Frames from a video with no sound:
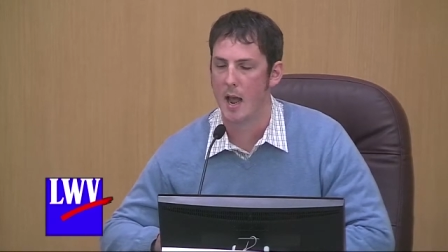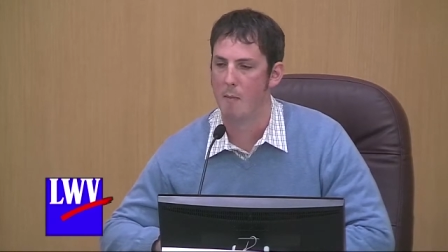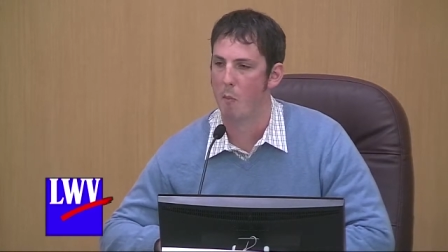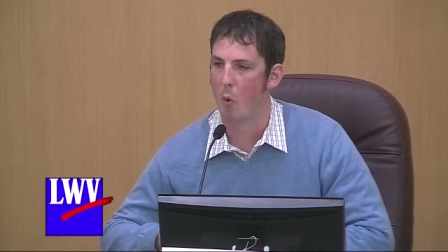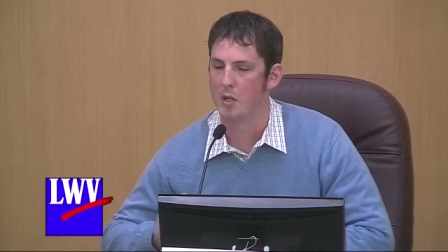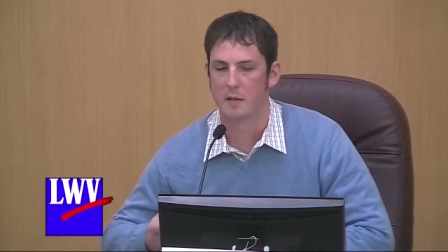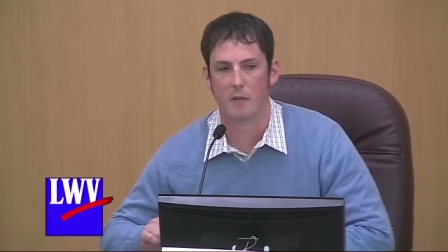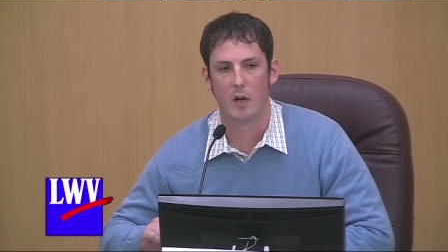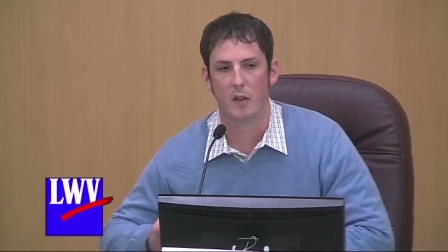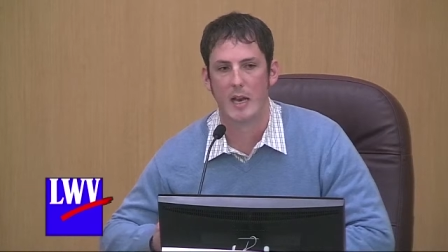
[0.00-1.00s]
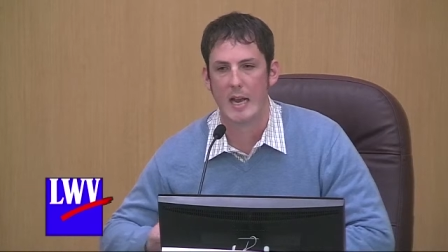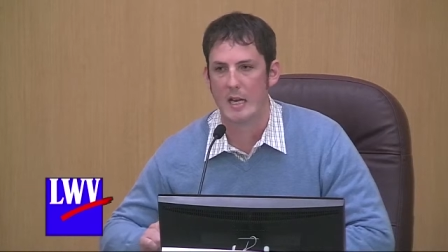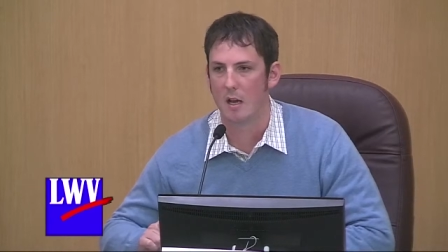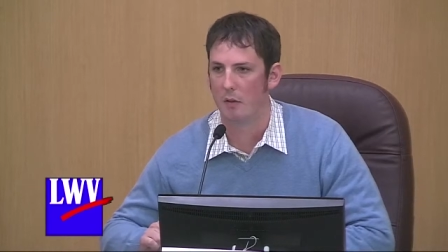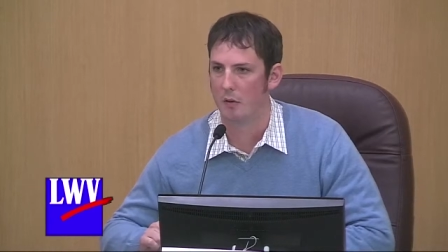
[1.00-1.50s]
and more severe than
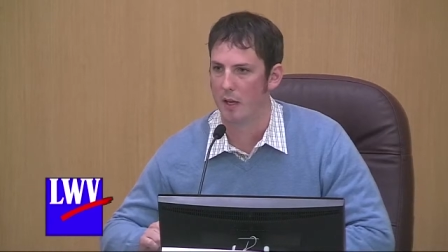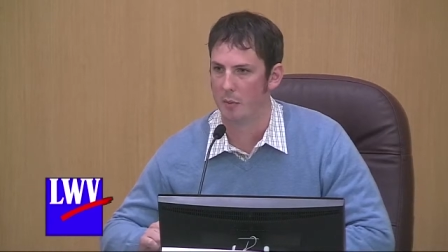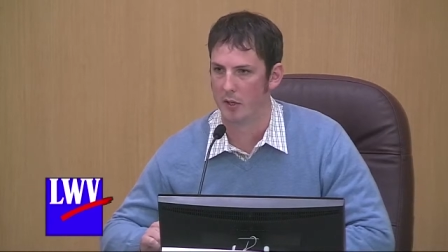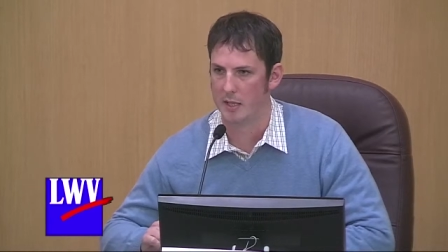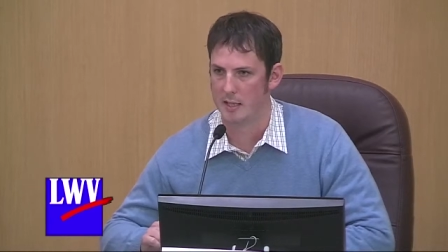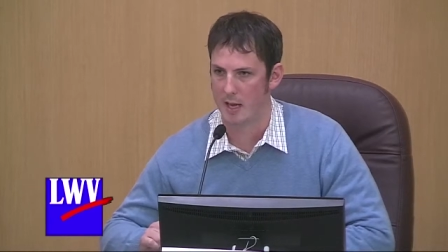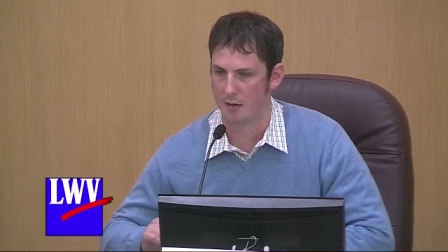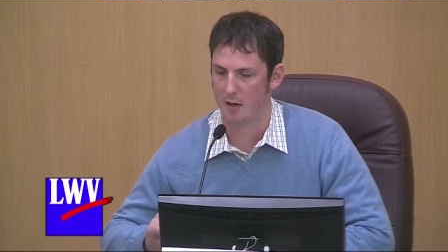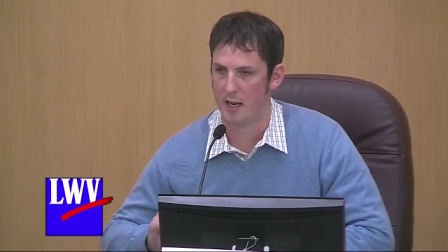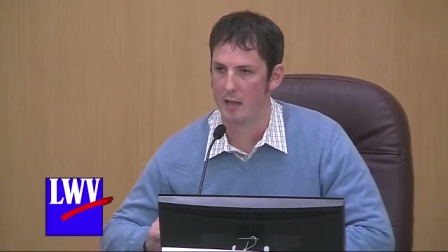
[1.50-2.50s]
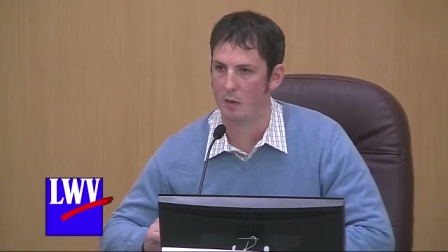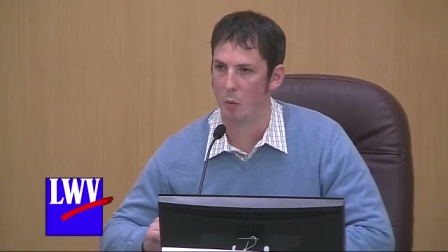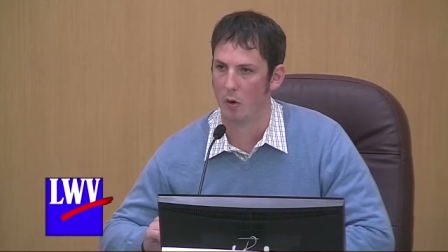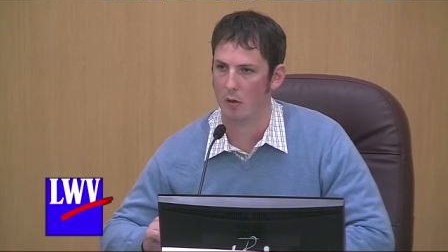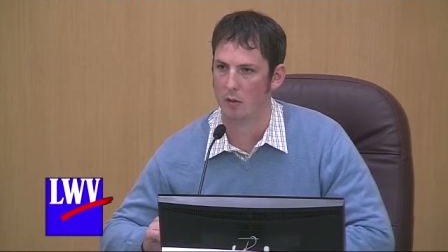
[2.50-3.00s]
any other labeling standard in the
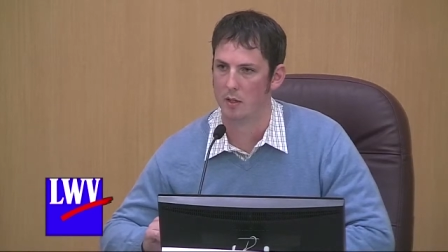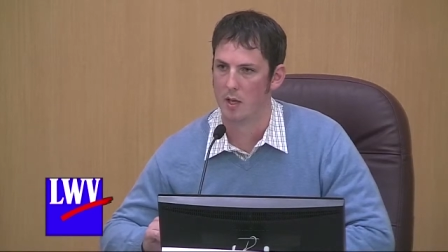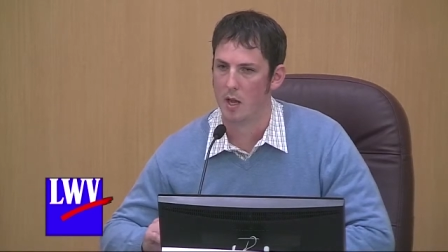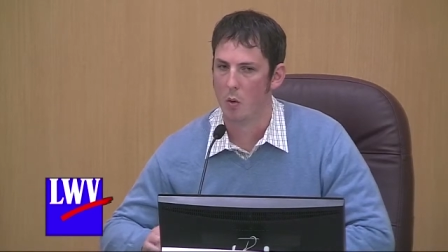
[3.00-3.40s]
world.